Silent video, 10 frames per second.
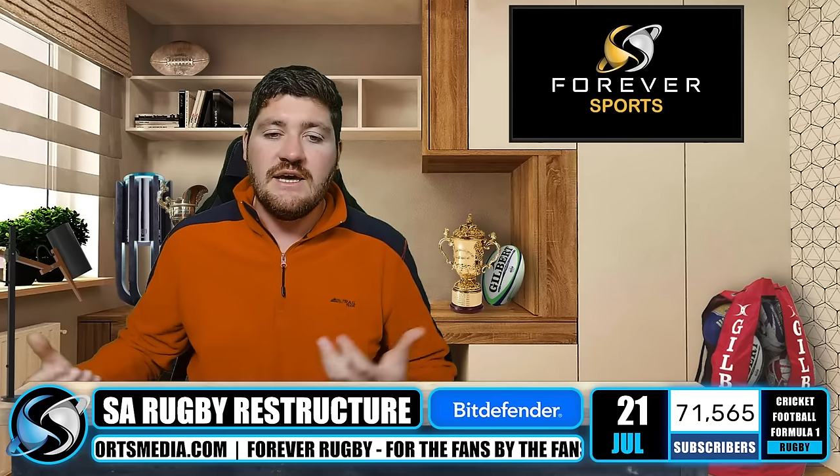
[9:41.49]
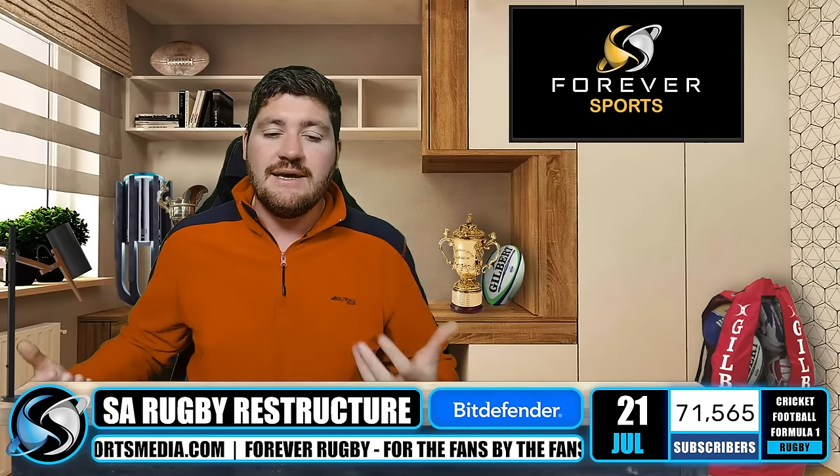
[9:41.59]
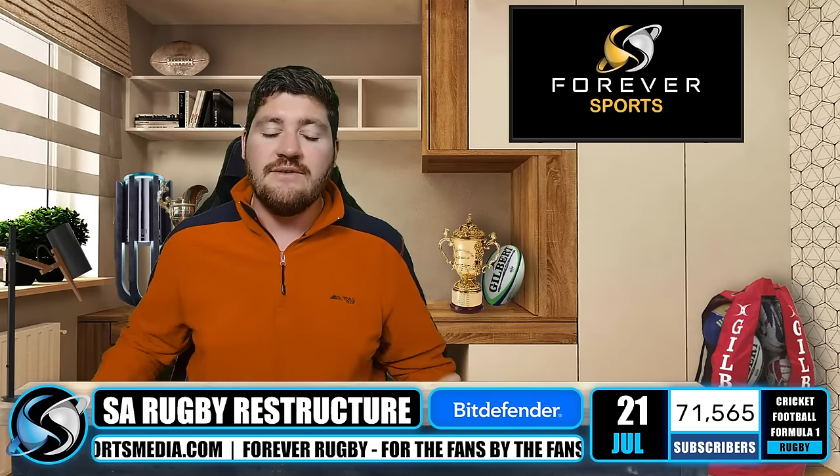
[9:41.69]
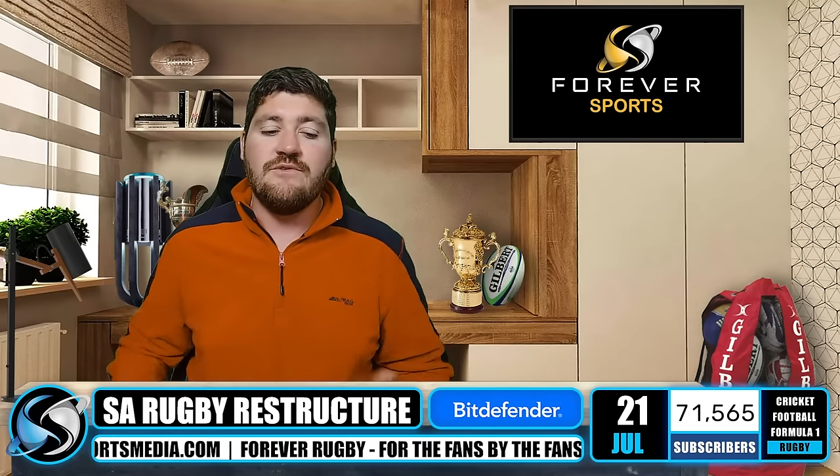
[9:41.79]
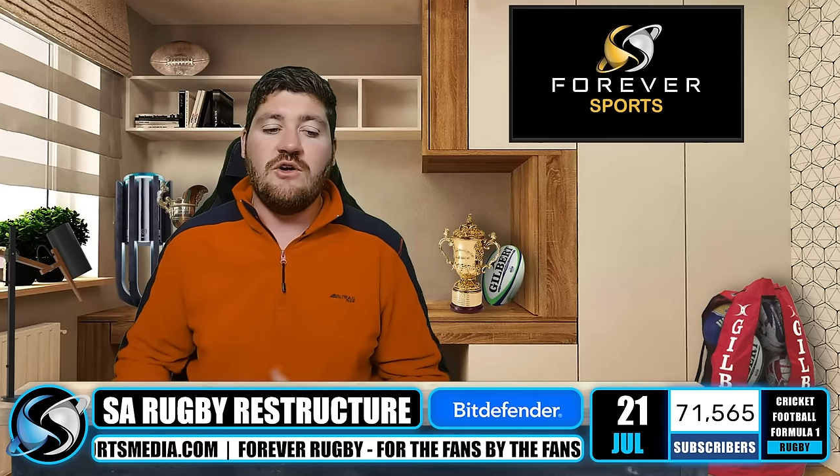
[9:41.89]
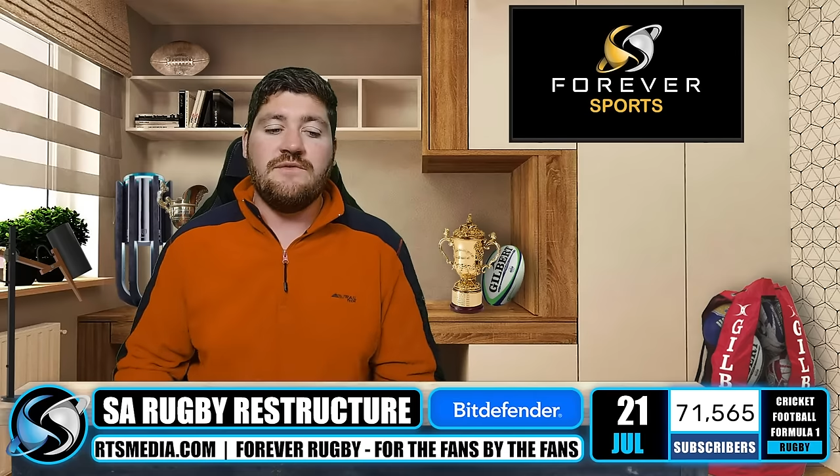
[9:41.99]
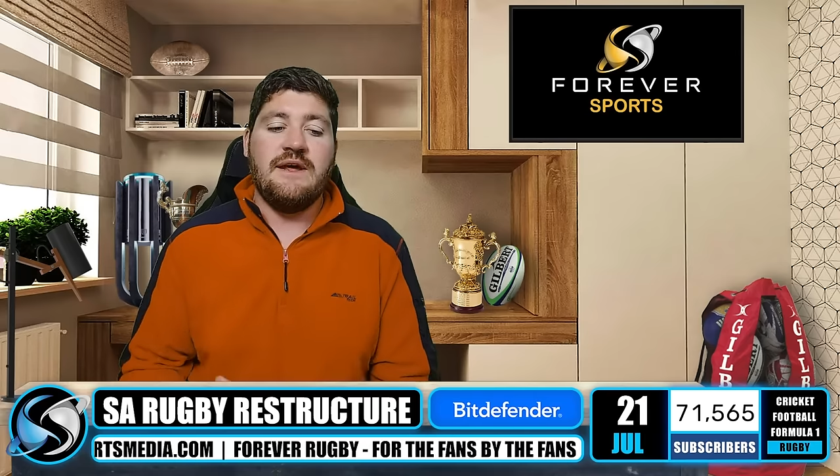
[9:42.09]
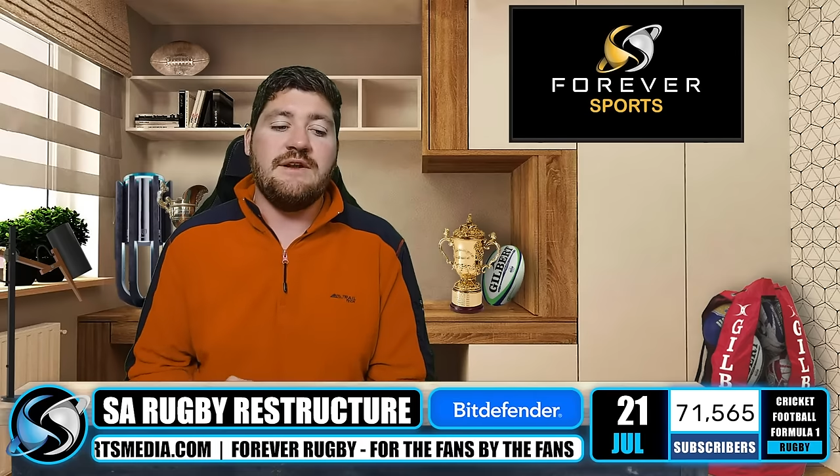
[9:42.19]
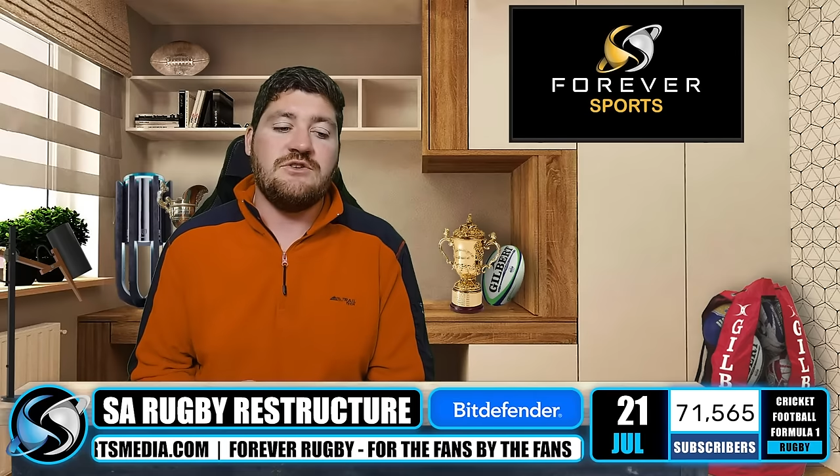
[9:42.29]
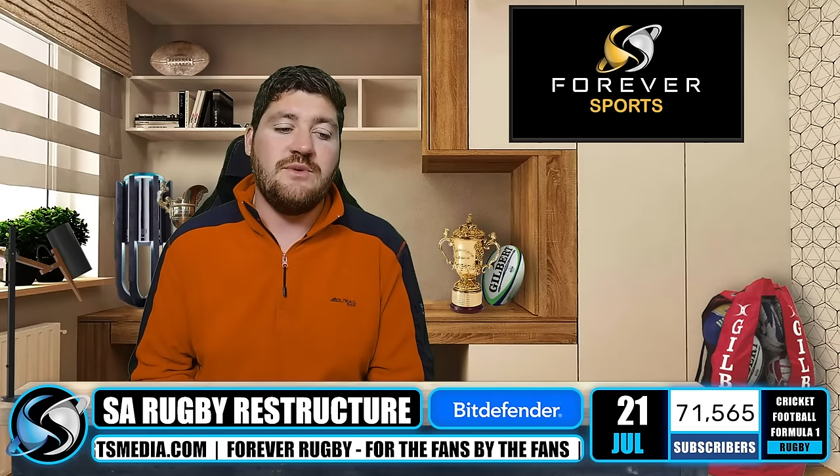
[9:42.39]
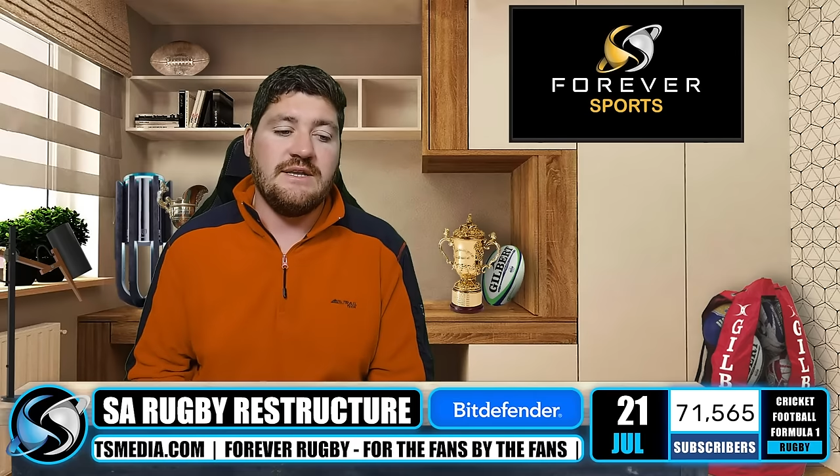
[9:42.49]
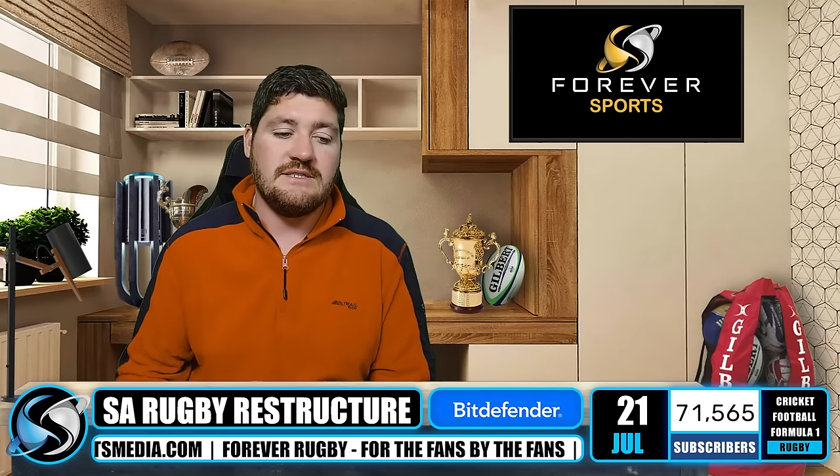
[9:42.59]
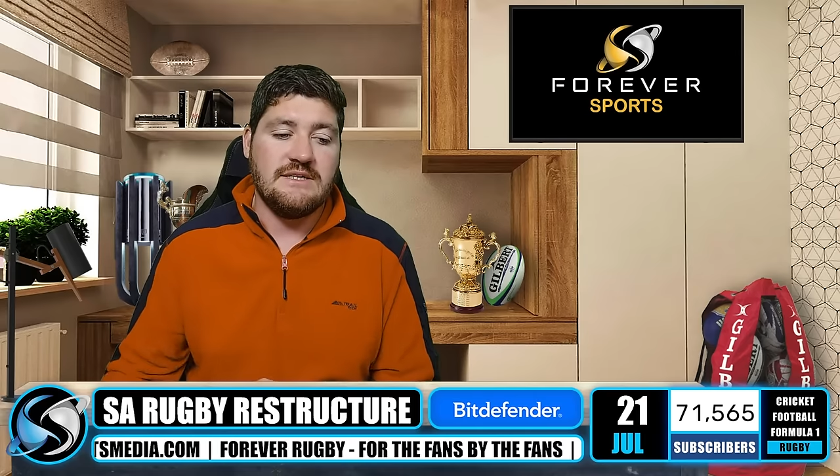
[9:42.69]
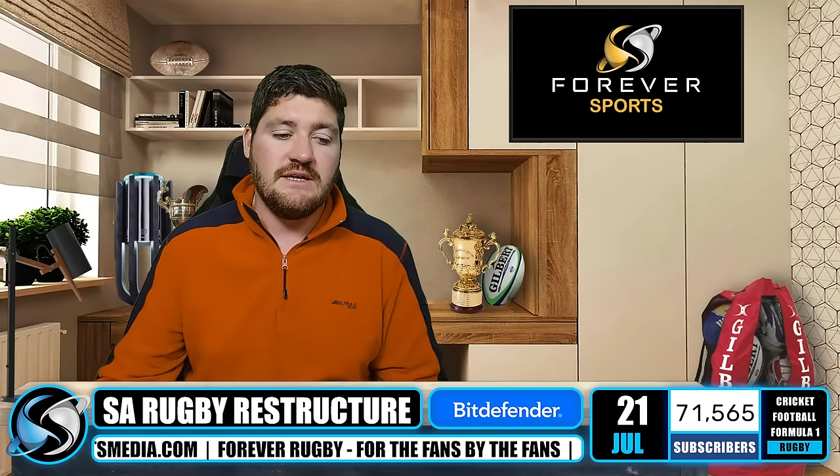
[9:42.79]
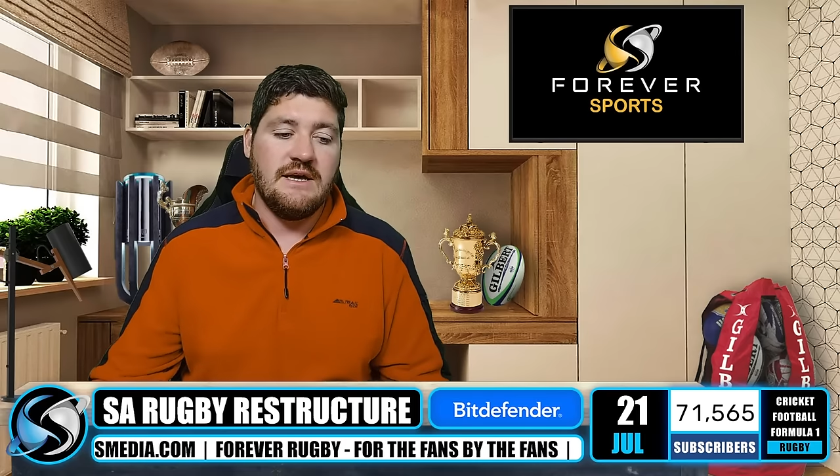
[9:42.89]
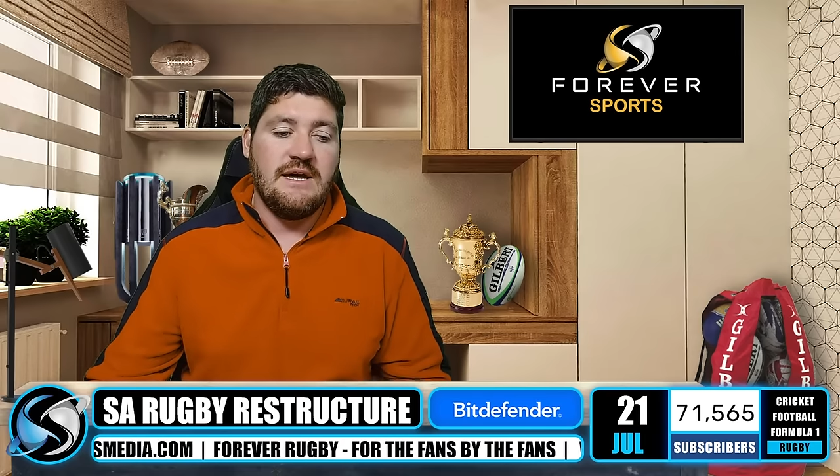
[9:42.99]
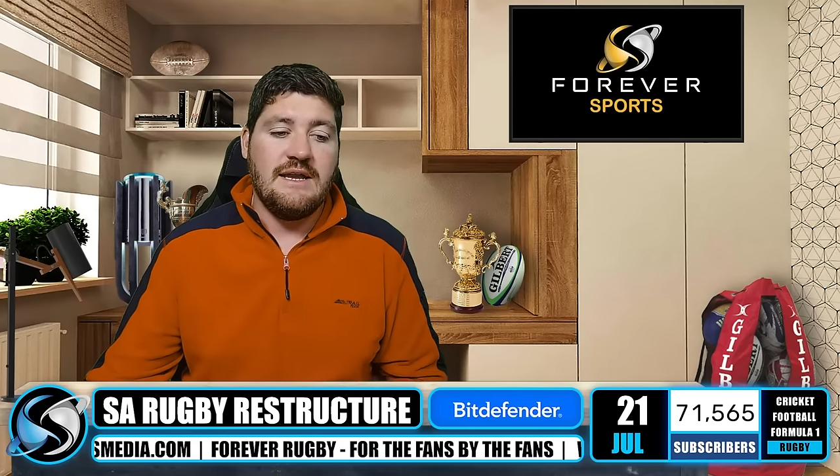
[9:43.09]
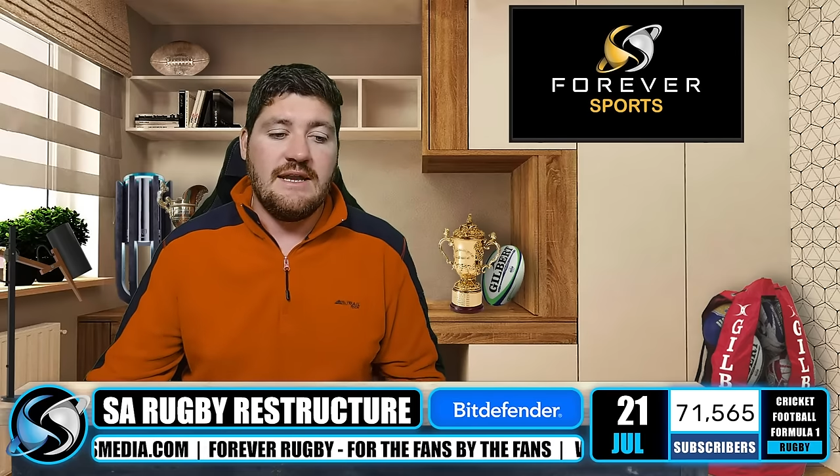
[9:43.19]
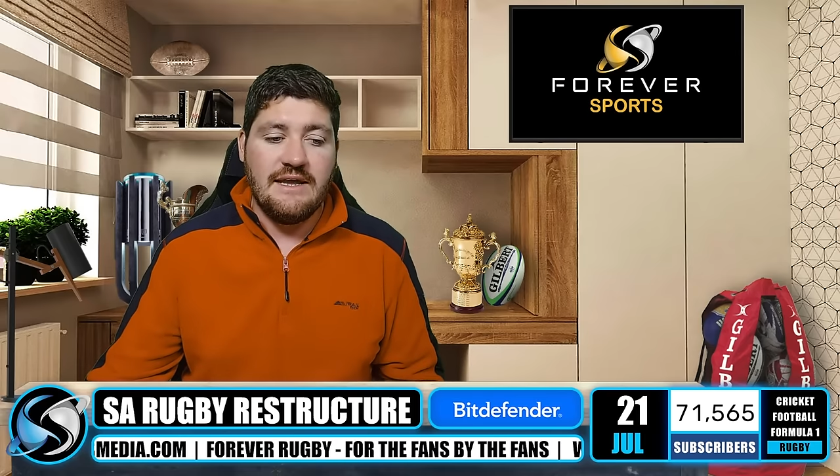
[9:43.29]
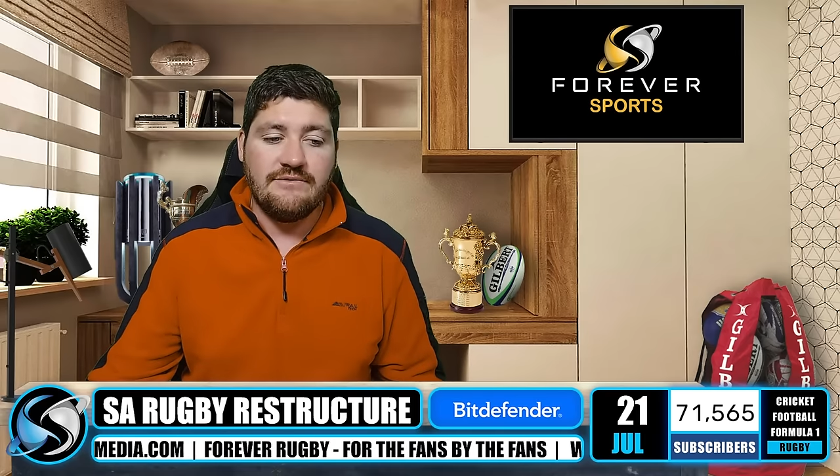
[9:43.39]
involved in the under 20
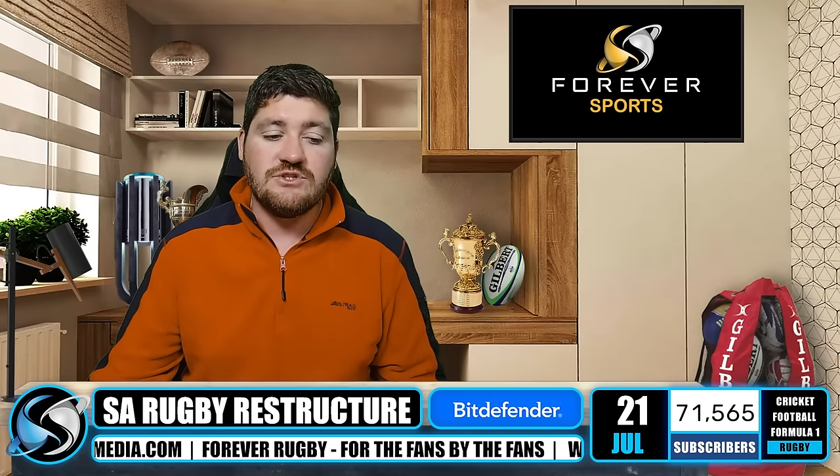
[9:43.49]
level.